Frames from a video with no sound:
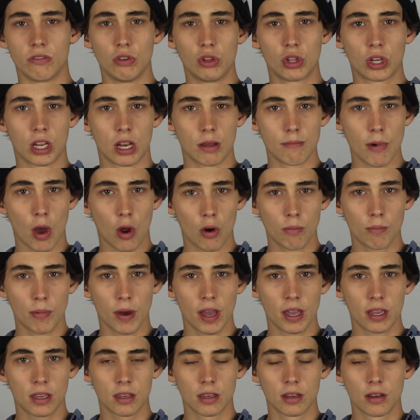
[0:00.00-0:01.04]
If you look at a mountain
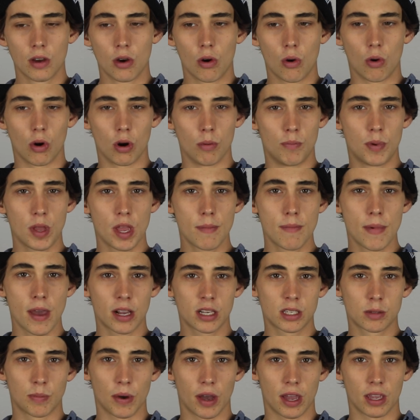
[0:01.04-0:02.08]
bike or a
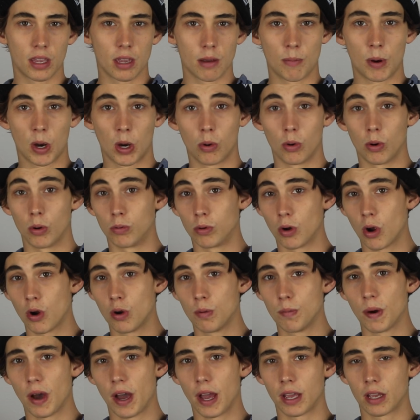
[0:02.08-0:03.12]
BMX bike compared to a
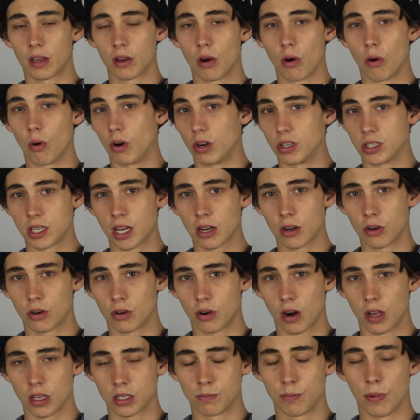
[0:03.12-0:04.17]
road bike or a
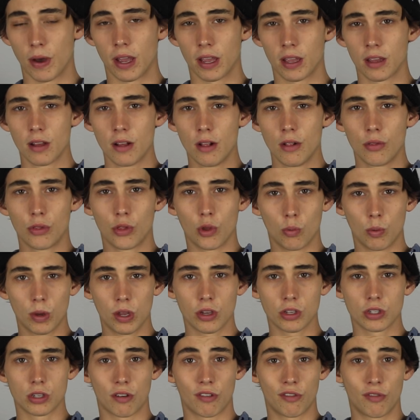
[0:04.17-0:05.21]
cyclocross bike, the
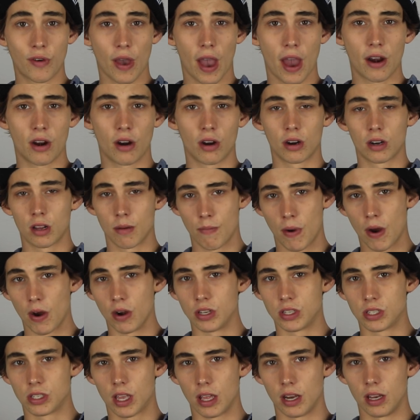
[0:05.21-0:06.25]
wheels are fatter compared
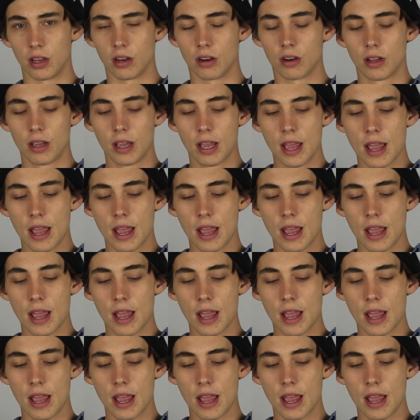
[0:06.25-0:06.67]
to skinnier.